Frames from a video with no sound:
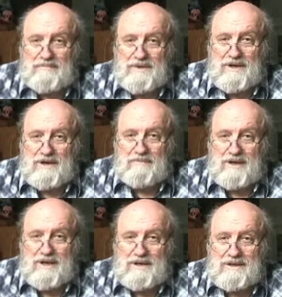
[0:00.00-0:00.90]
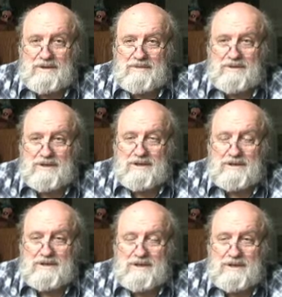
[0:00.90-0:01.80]
The Aromatic double,
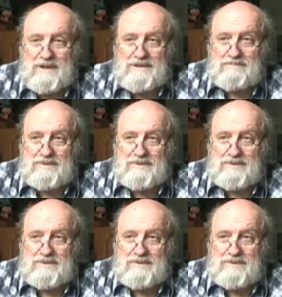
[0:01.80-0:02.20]
he doesn't